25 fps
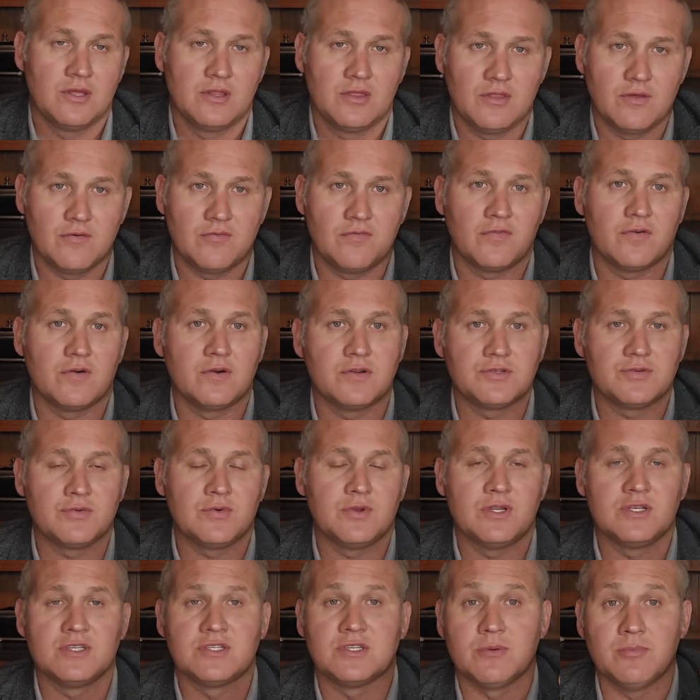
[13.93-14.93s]
The first
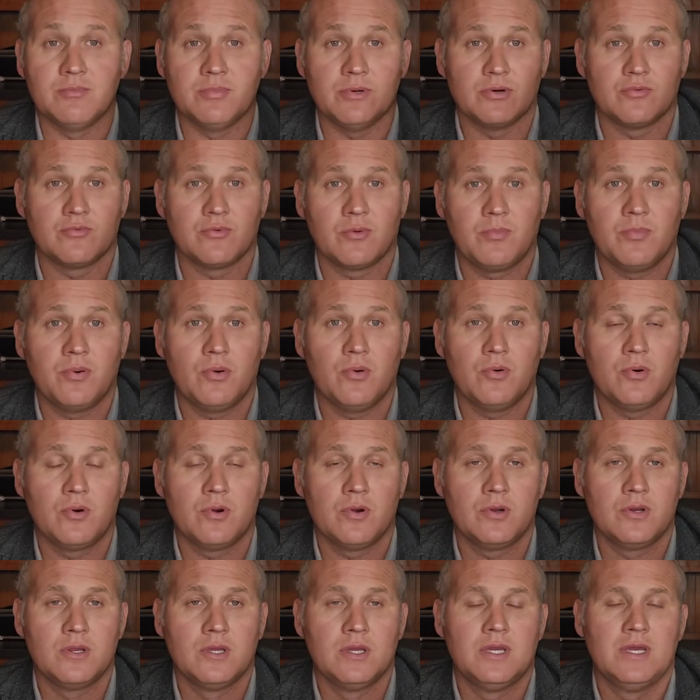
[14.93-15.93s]
one is to build
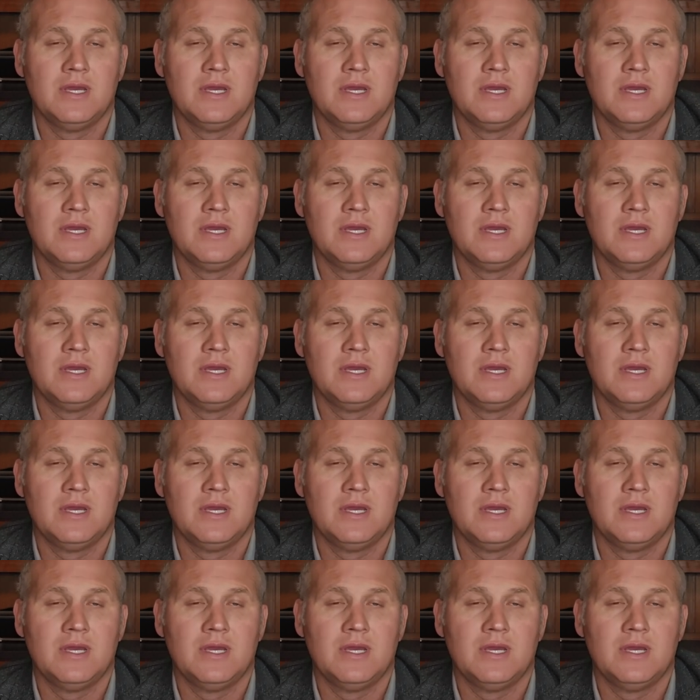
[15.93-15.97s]
rapport.